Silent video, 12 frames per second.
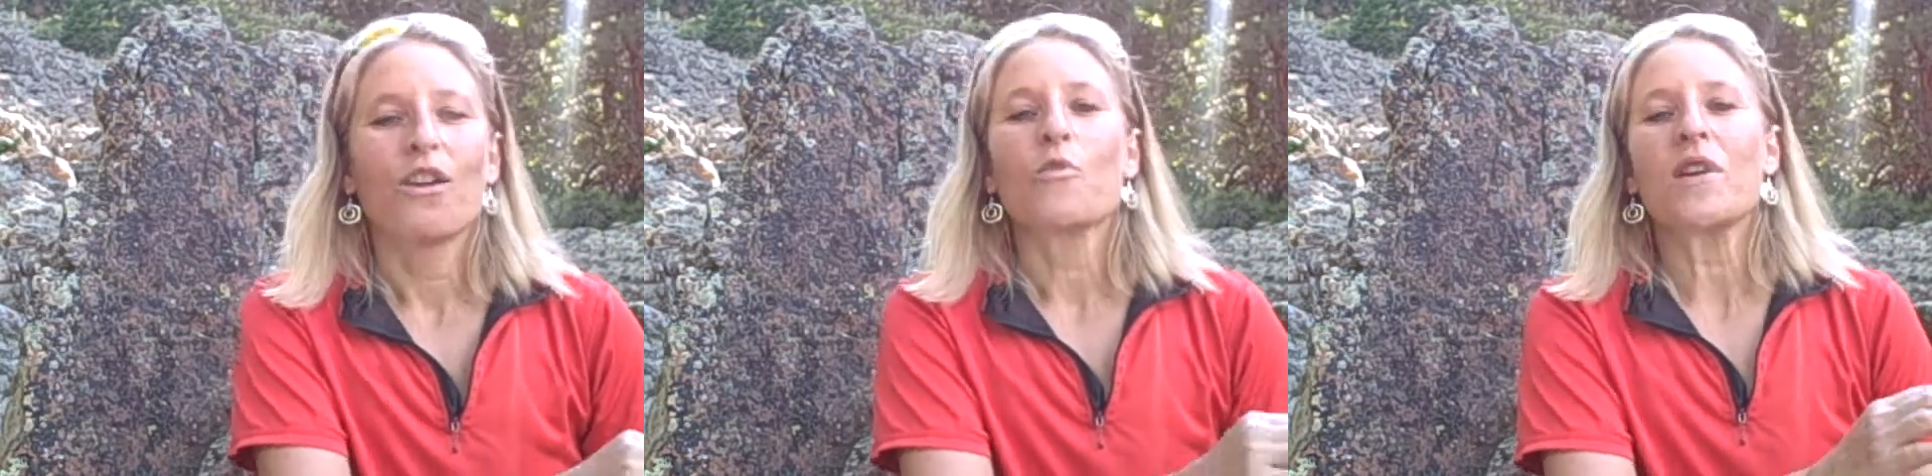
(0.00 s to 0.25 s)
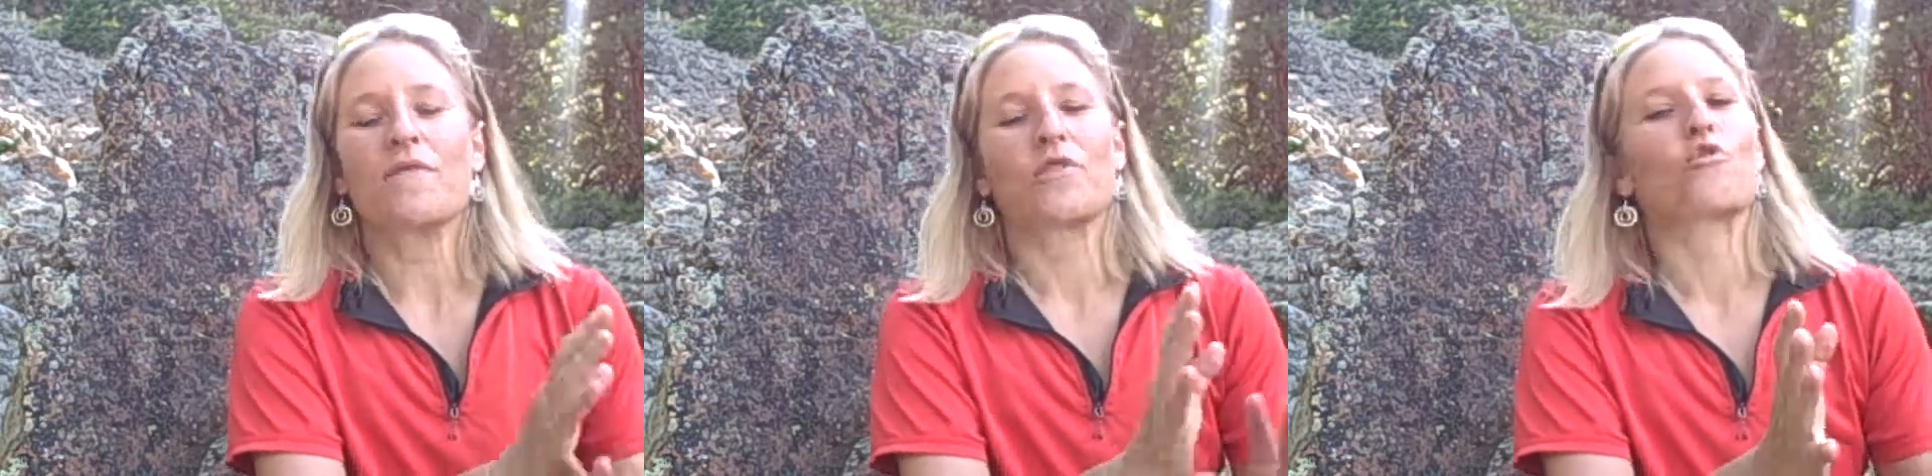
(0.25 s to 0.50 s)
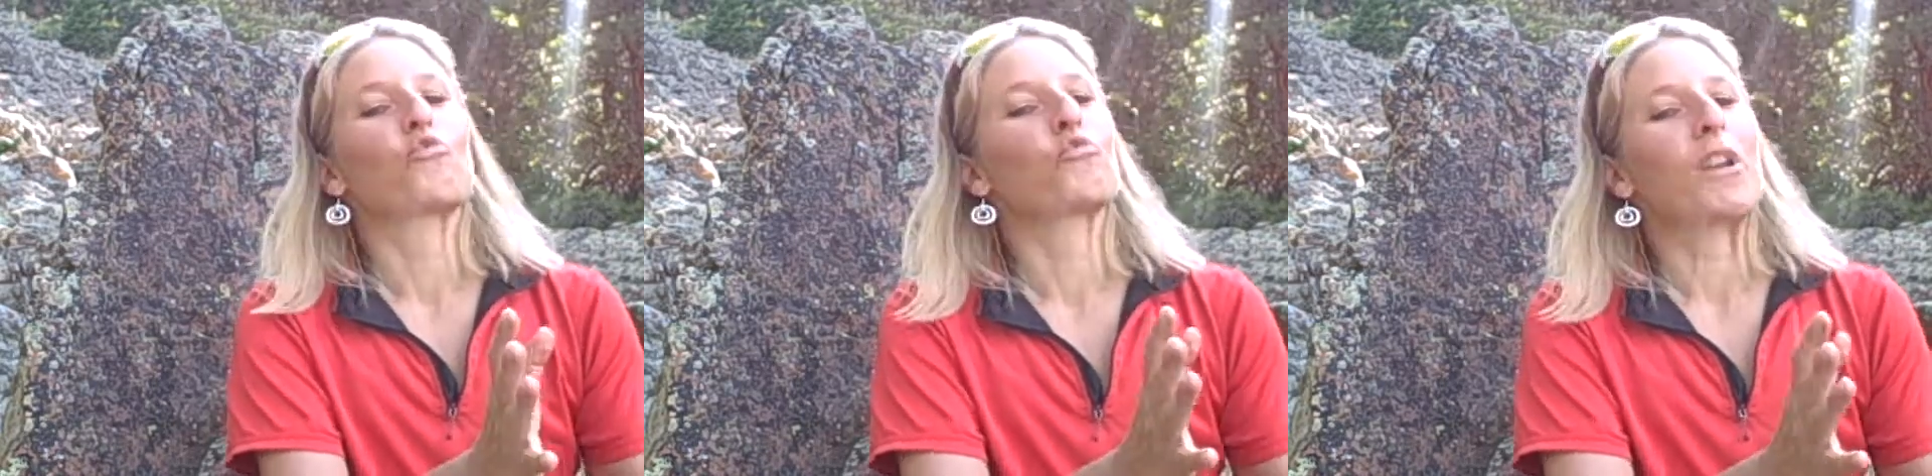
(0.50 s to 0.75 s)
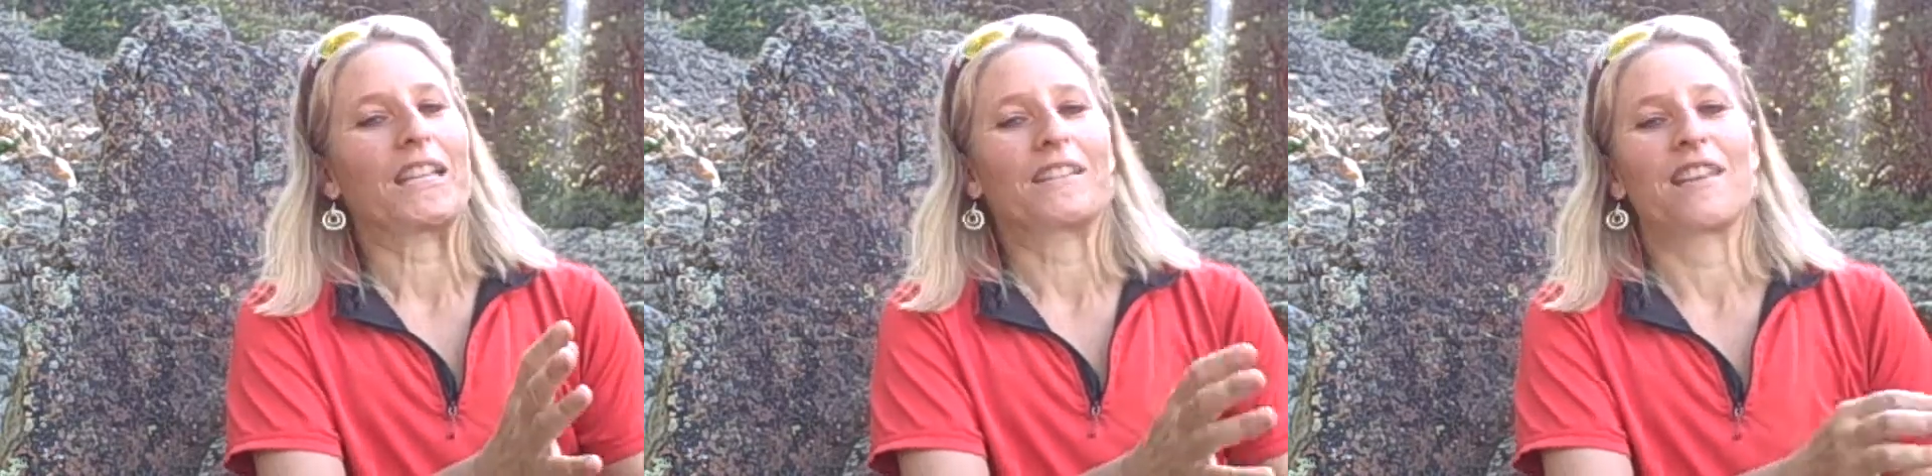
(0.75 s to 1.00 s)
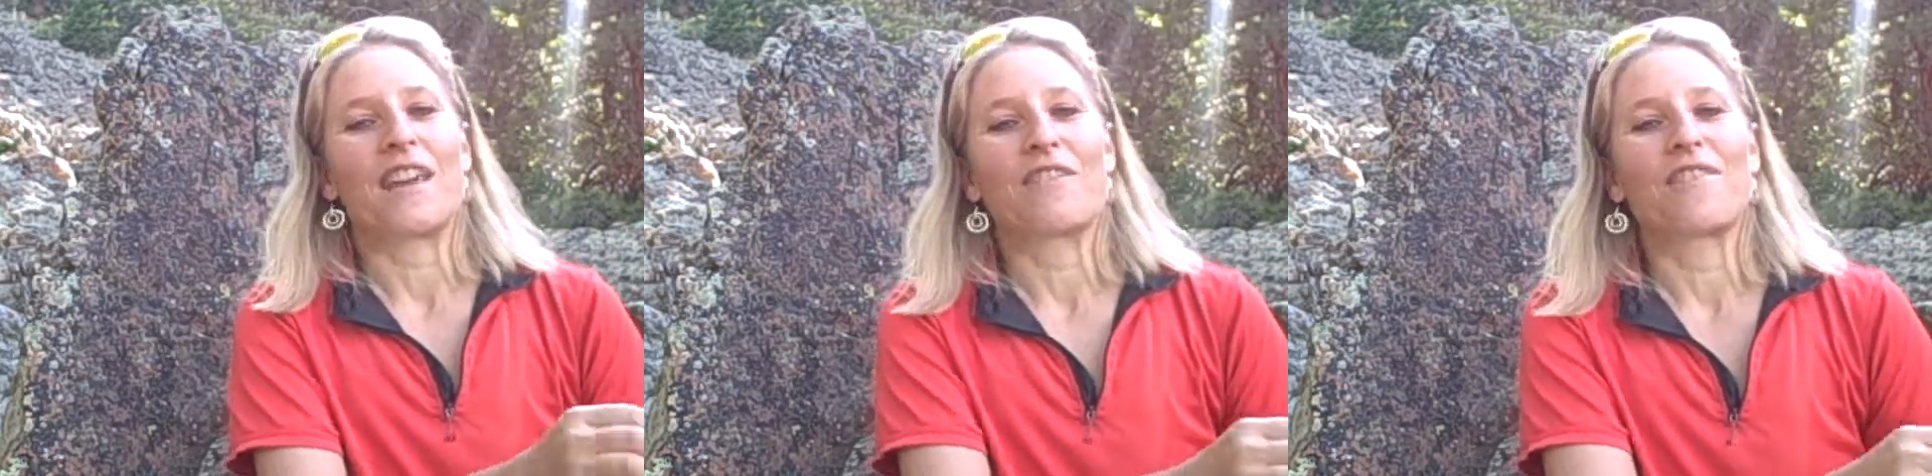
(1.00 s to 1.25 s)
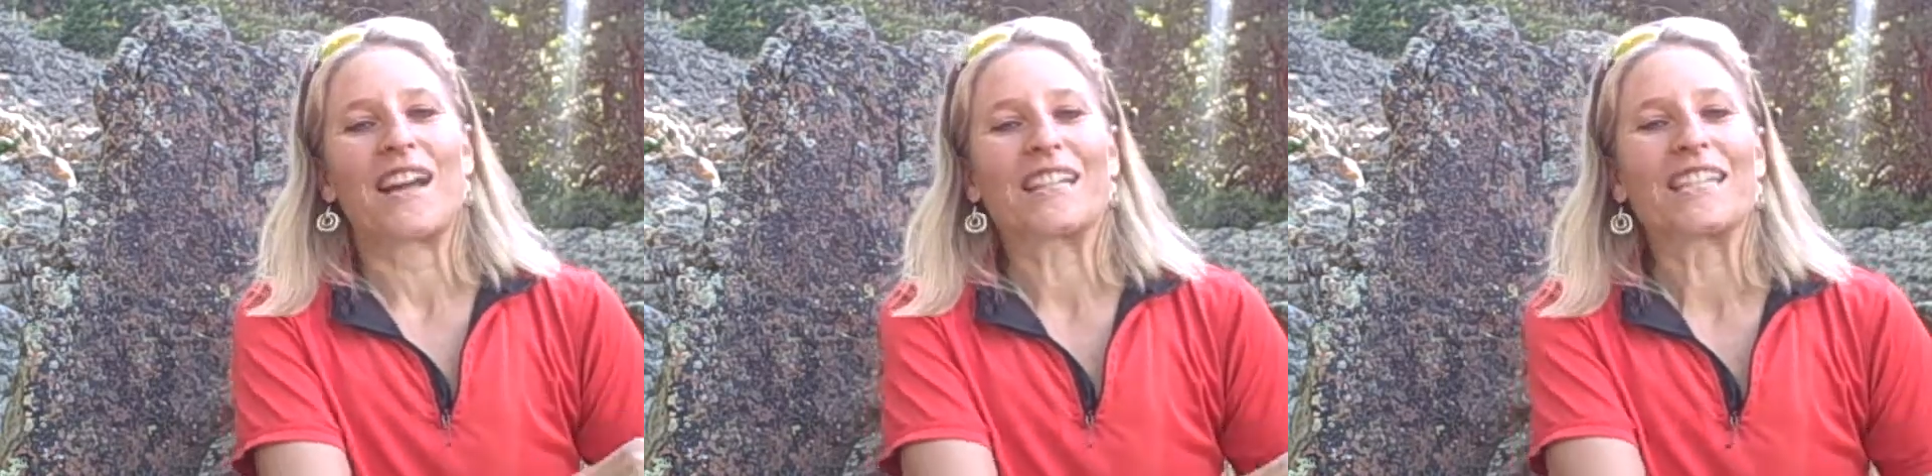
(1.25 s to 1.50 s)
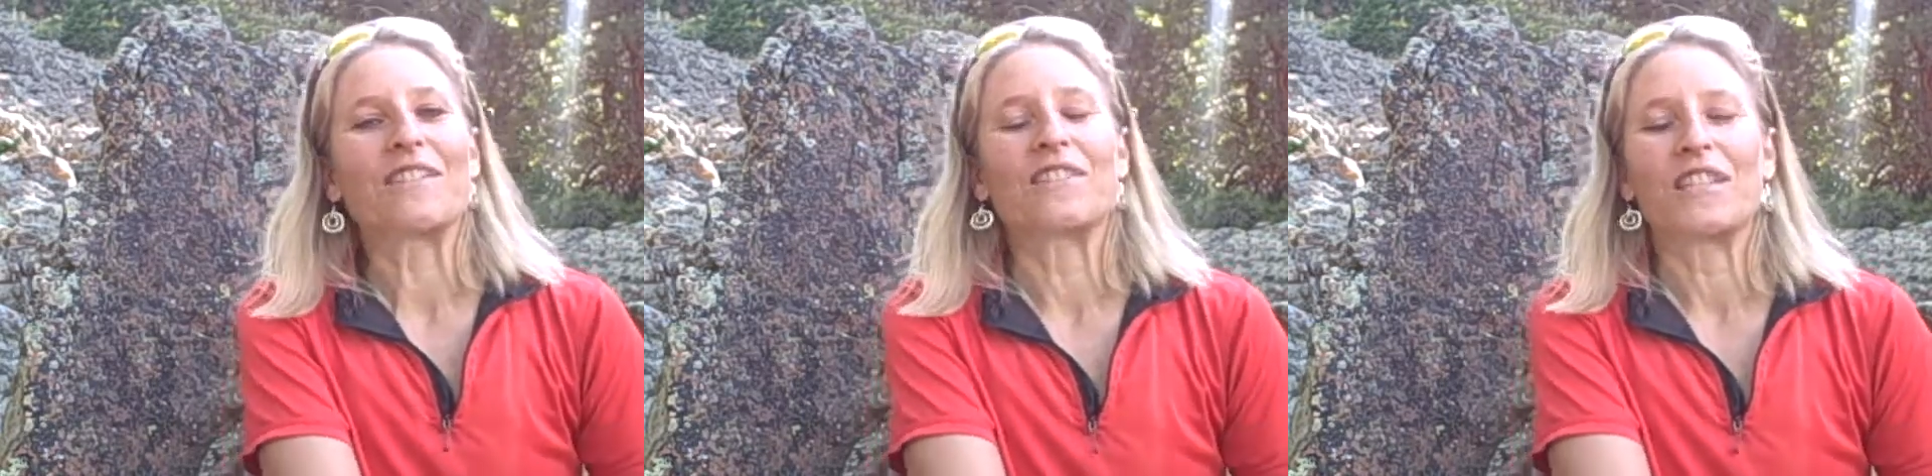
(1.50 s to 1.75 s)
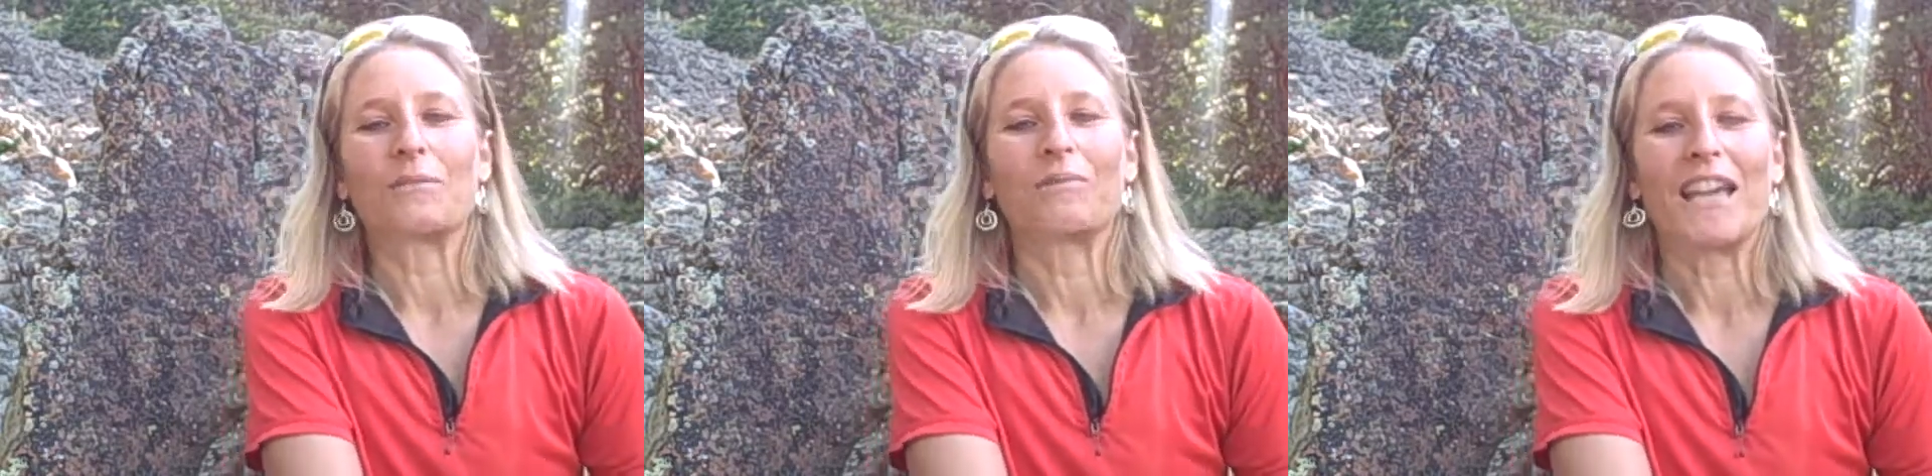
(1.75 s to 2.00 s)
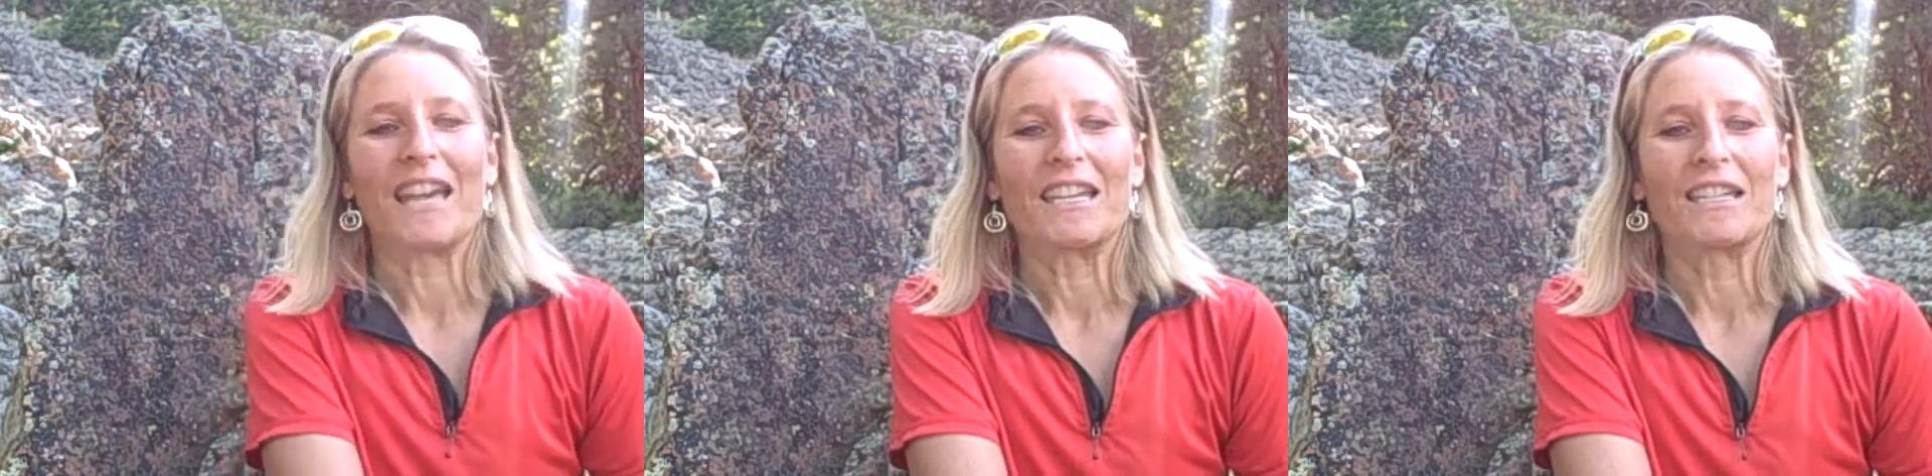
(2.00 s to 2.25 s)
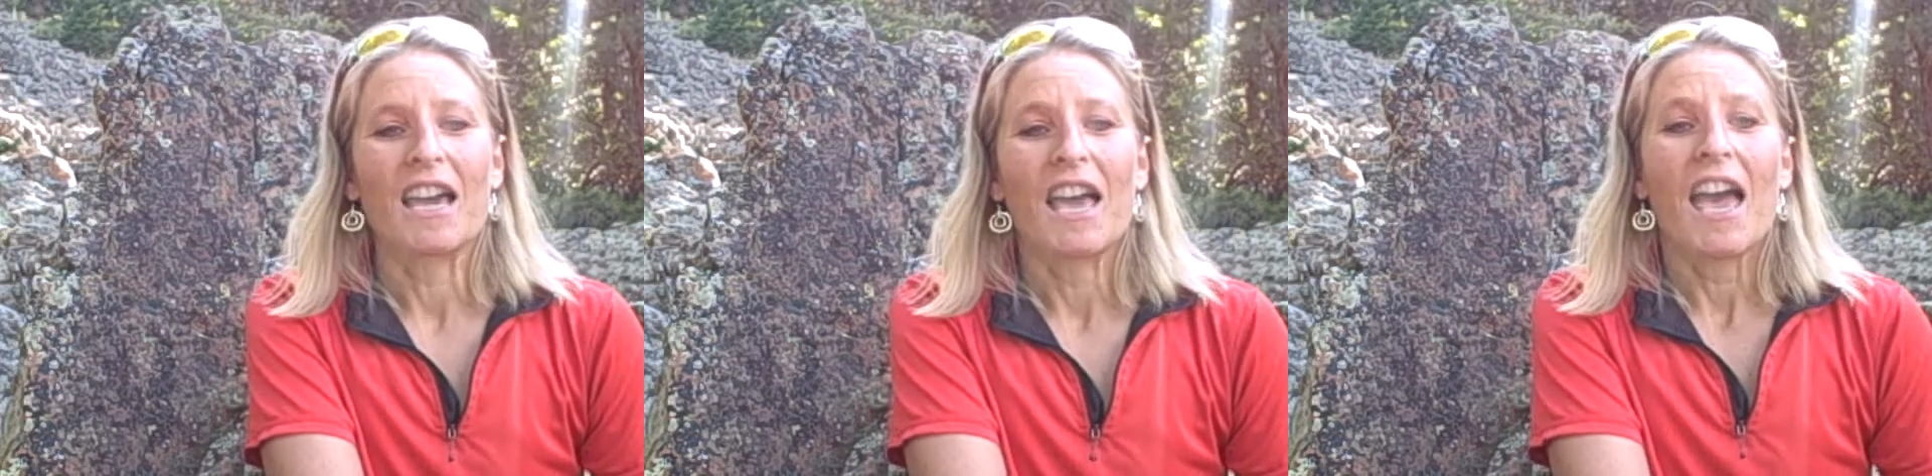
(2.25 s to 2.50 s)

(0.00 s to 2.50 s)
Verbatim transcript: We have a great day of activities planned.